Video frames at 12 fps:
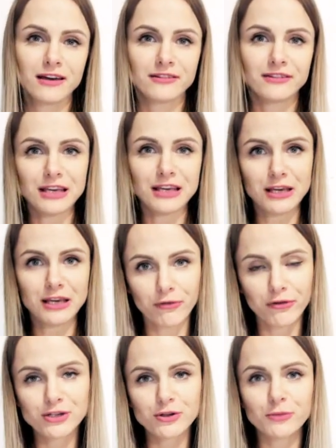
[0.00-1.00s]
the
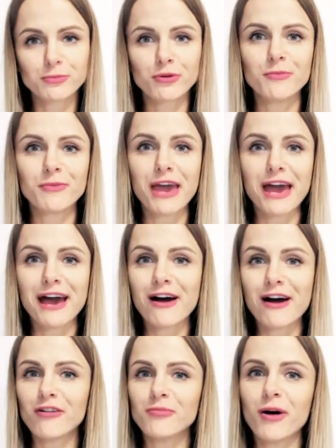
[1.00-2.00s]
official premiere
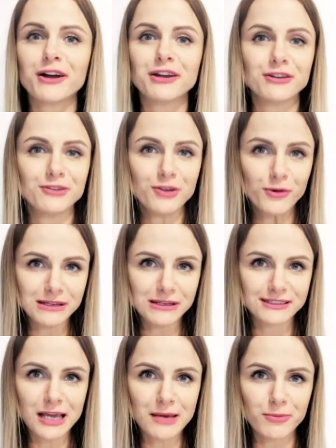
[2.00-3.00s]
of my
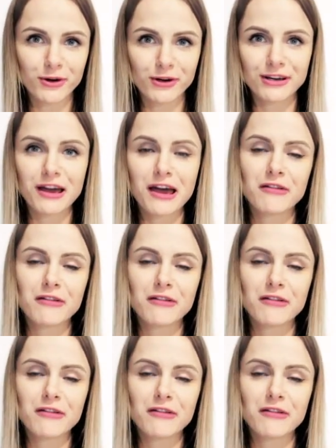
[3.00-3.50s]
newest ebook,